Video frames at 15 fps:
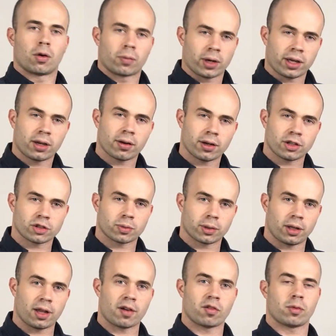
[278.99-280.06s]
Right here, I just want
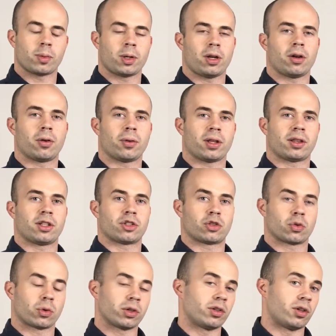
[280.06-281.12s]
to let everybody know that this
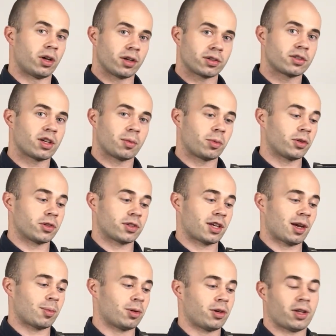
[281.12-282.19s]
sword does come with a
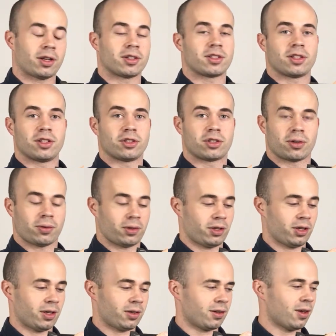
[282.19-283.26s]
scabbard. I just didn't show it
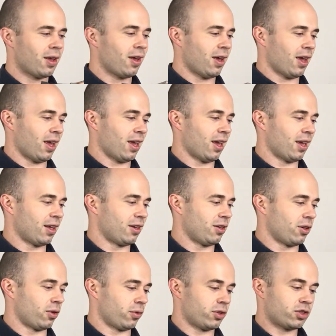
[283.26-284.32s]
yet. And,
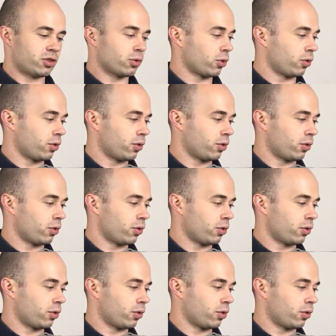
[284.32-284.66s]
this